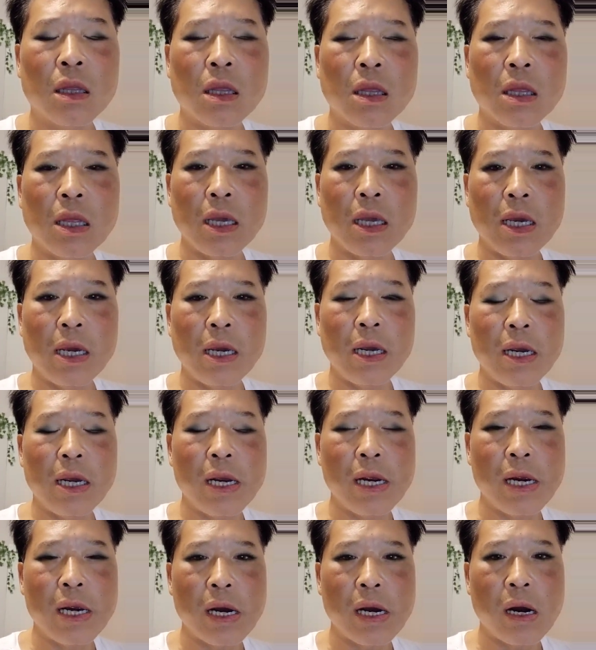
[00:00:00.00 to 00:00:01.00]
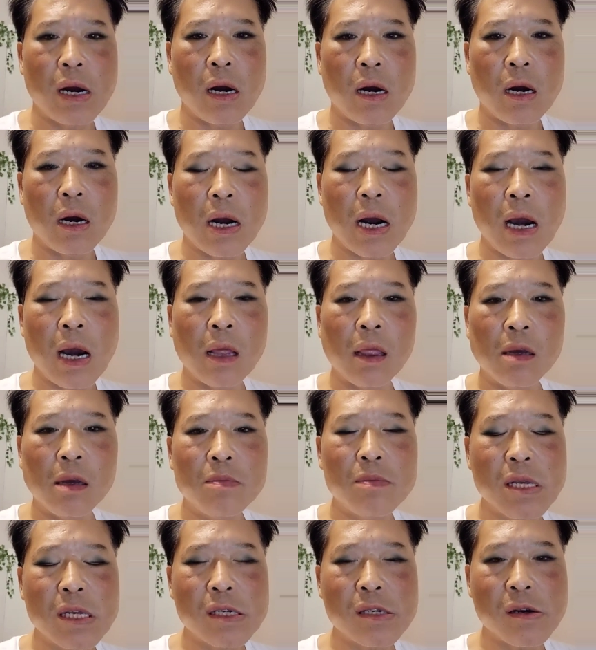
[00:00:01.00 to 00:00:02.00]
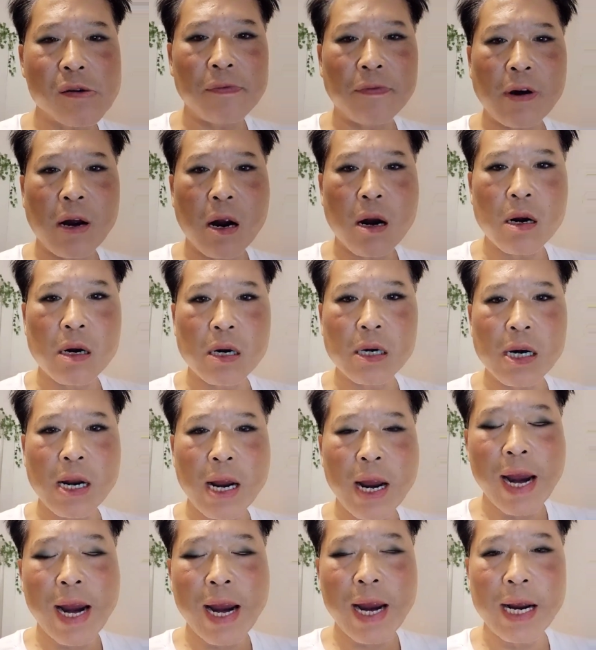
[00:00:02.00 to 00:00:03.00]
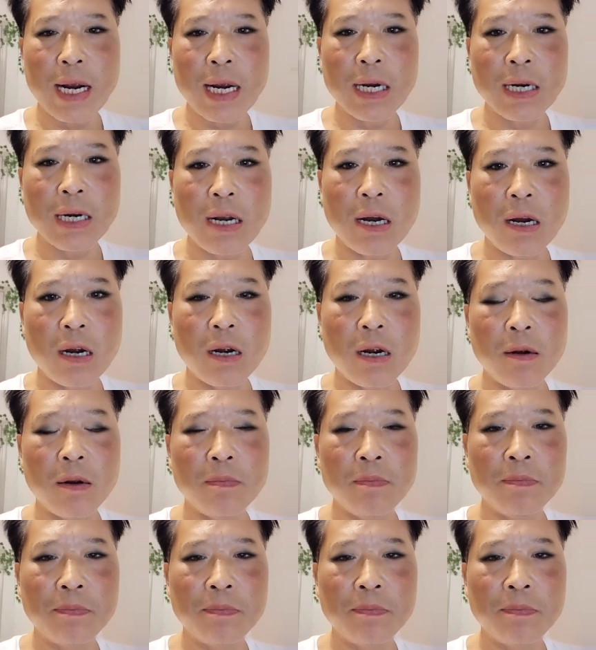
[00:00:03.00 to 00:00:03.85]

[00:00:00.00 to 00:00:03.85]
the elements of art and